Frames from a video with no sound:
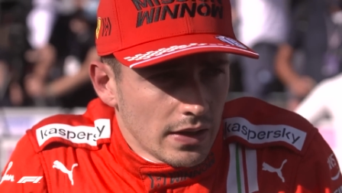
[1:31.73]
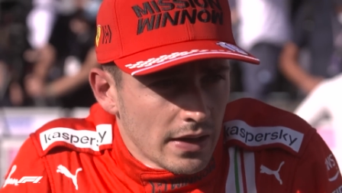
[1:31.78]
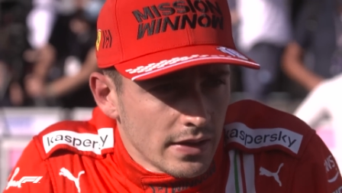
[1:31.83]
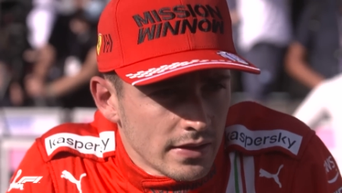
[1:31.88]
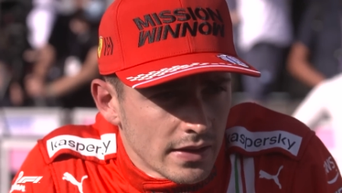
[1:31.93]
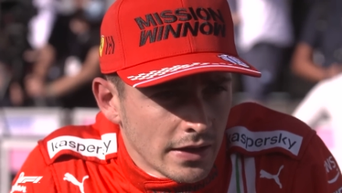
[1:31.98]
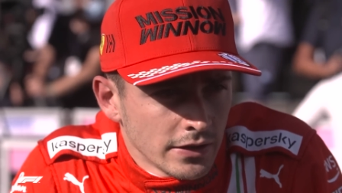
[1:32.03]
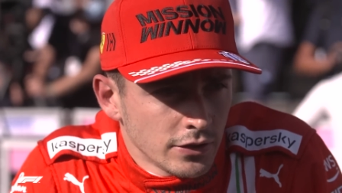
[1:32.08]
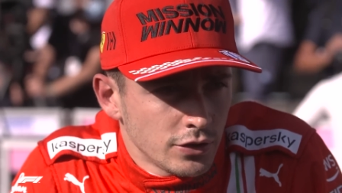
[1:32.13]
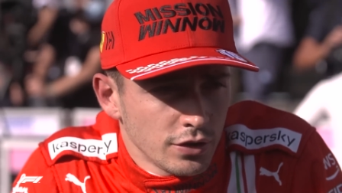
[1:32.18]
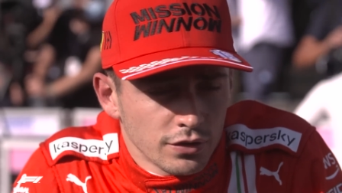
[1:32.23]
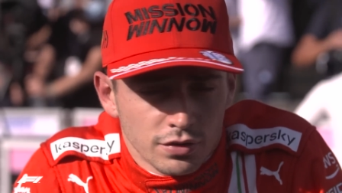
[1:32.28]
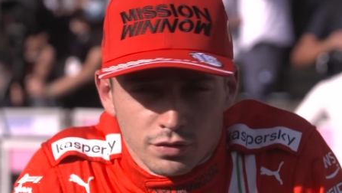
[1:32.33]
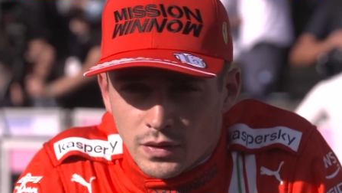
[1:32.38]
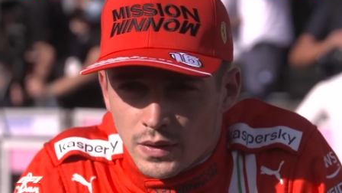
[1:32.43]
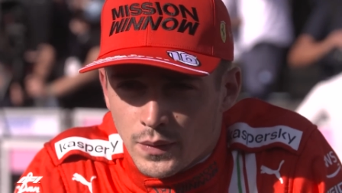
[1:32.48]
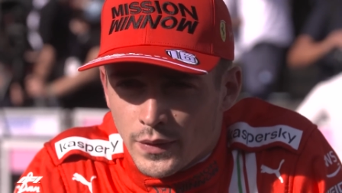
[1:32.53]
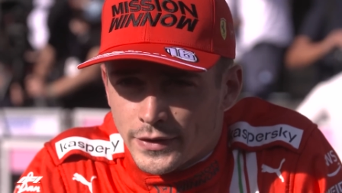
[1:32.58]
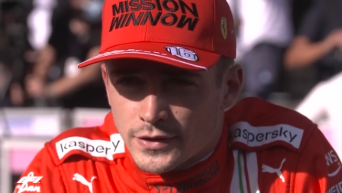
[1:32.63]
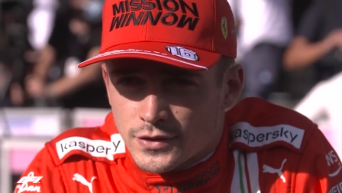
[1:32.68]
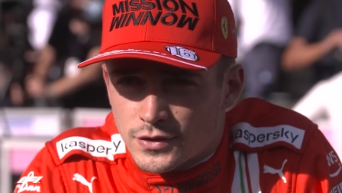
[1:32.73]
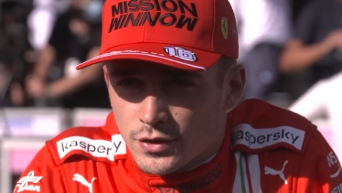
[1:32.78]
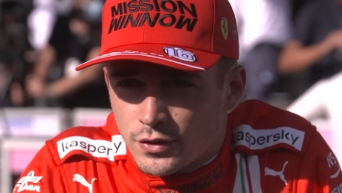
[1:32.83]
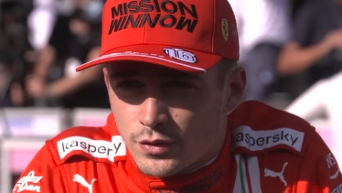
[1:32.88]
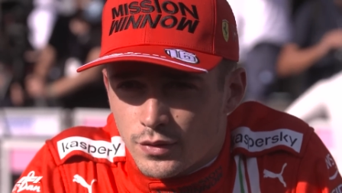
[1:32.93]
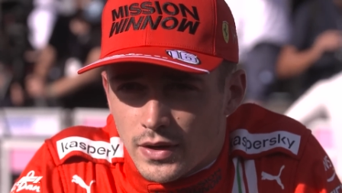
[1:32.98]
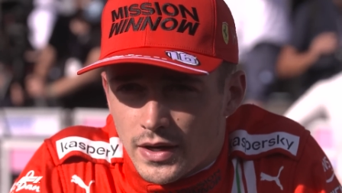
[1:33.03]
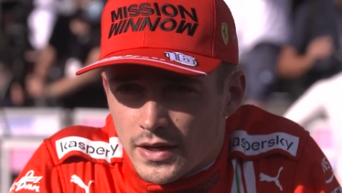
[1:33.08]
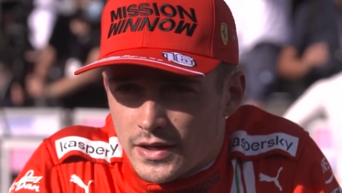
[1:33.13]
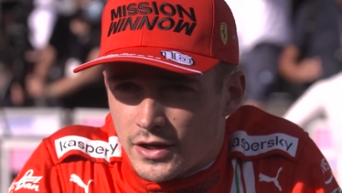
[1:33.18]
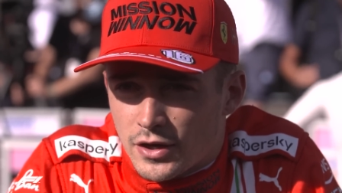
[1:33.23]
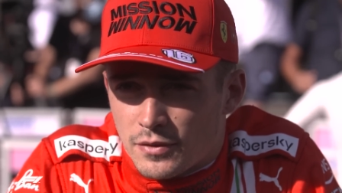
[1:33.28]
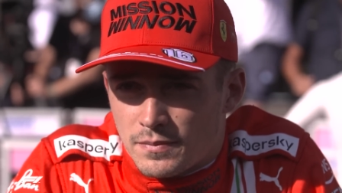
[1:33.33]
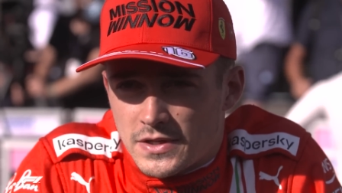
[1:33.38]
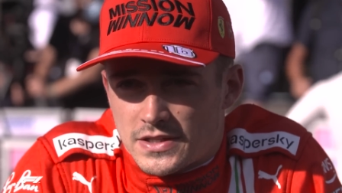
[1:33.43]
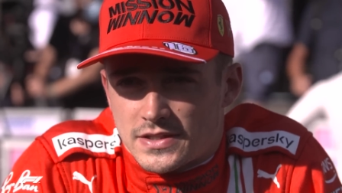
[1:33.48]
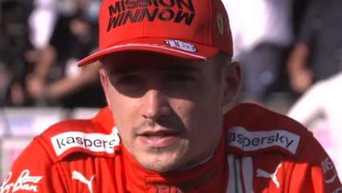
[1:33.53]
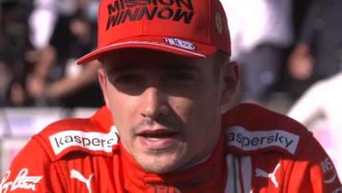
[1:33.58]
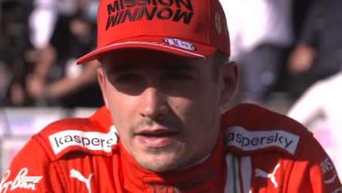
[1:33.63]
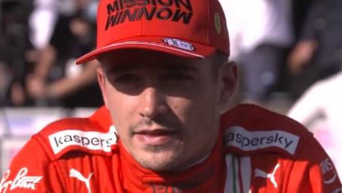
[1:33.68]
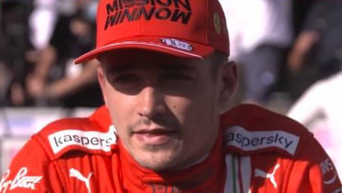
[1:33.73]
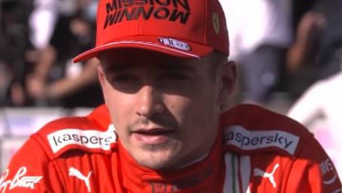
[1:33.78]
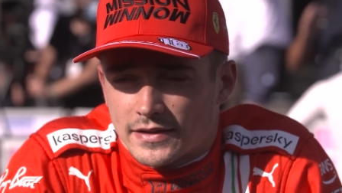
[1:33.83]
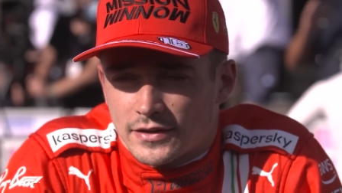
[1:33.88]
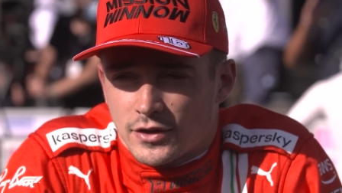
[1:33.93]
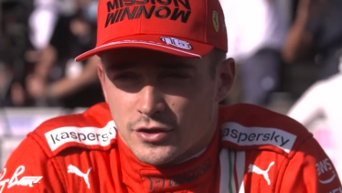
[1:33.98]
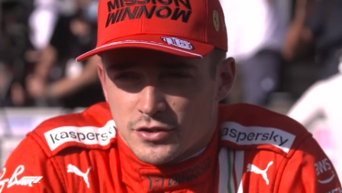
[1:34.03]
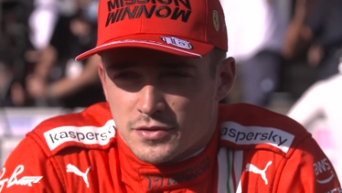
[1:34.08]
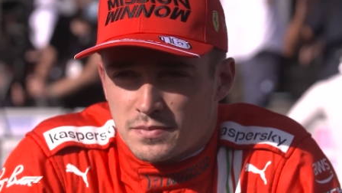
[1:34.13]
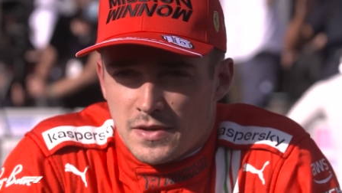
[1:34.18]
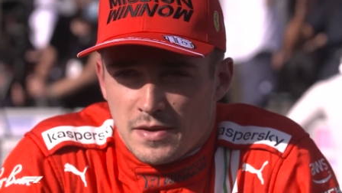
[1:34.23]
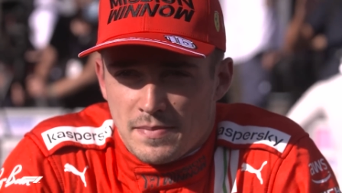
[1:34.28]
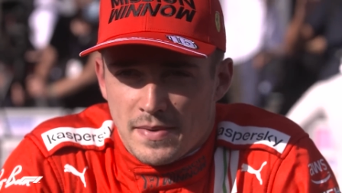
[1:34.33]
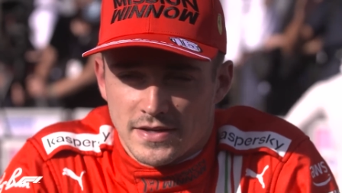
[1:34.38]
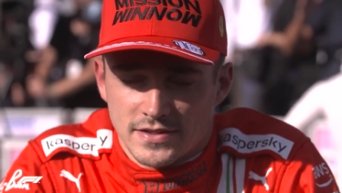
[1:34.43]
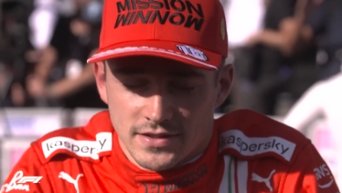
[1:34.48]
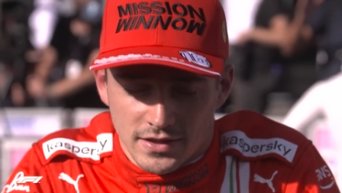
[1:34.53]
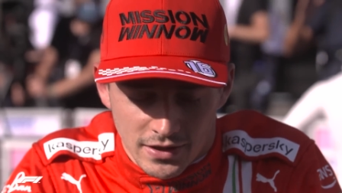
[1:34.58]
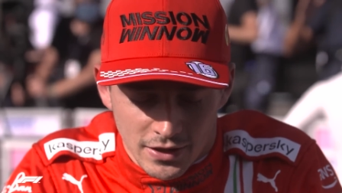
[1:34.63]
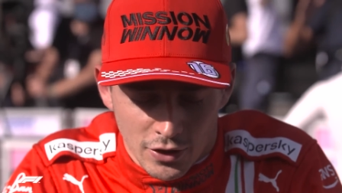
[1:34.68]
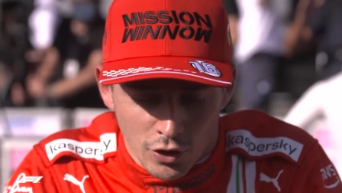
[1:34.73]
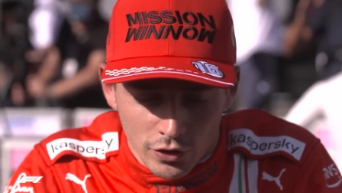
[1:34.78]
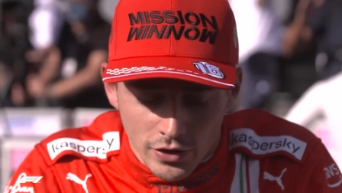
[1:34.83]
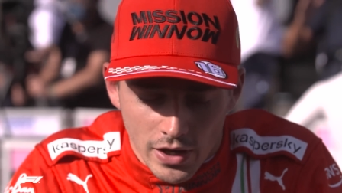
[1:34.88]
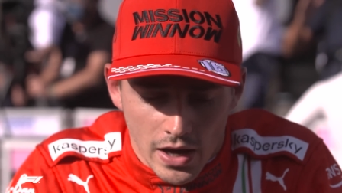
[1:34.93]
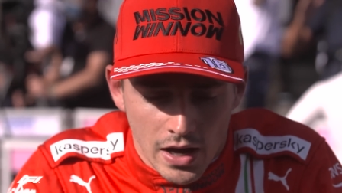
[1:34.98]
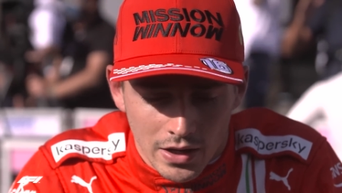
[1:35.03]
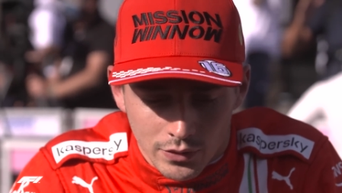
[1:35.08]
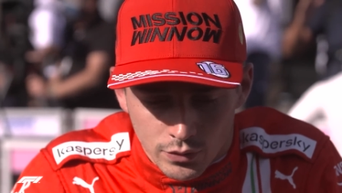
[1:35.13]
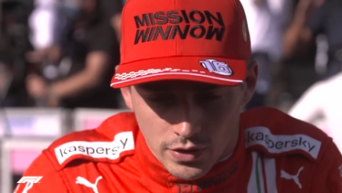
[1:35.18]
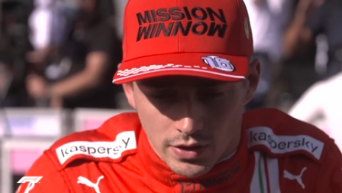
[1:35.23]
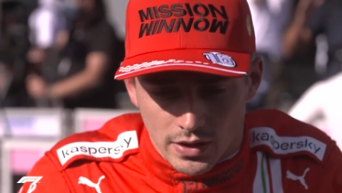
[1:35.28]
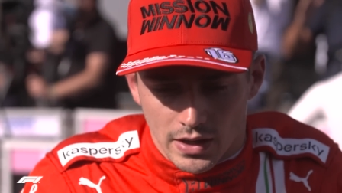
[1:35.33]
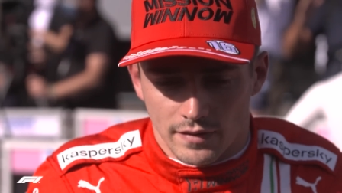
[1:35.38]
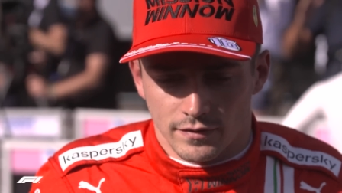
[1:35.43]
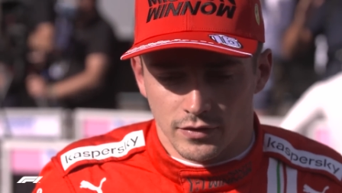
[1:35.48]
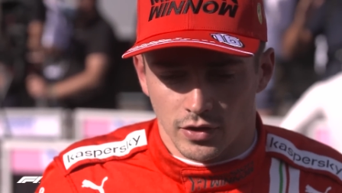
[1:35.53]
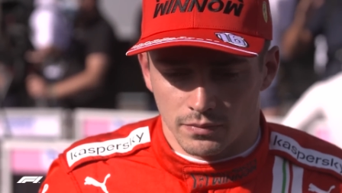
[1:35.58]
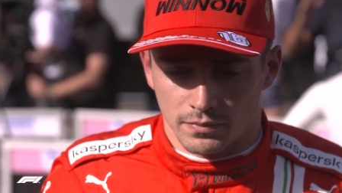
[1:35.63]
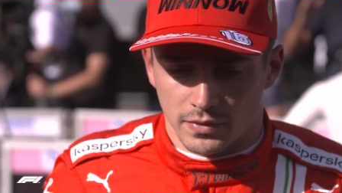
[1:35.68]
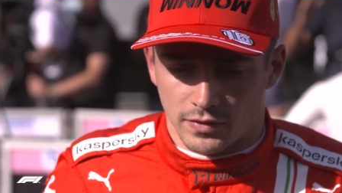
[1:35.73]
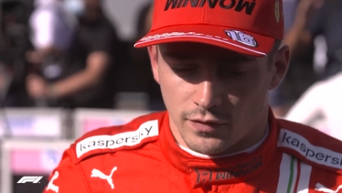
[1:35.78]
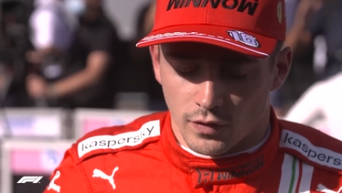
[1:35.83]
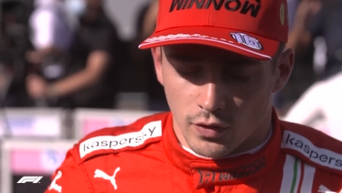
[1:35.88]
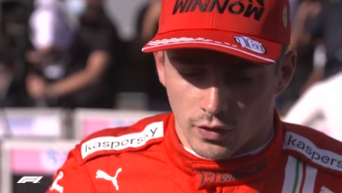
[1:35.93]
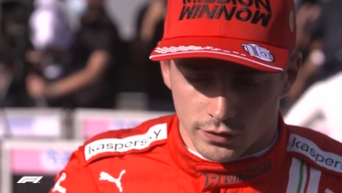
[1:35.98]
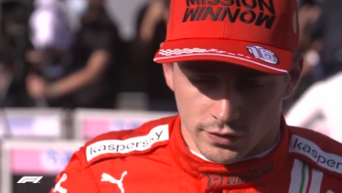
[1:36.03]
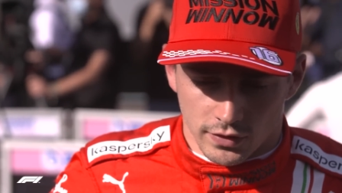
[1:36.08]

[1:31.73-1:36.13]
and then Q three run two, I did a mistake that cost me basically all the hard work I've done before.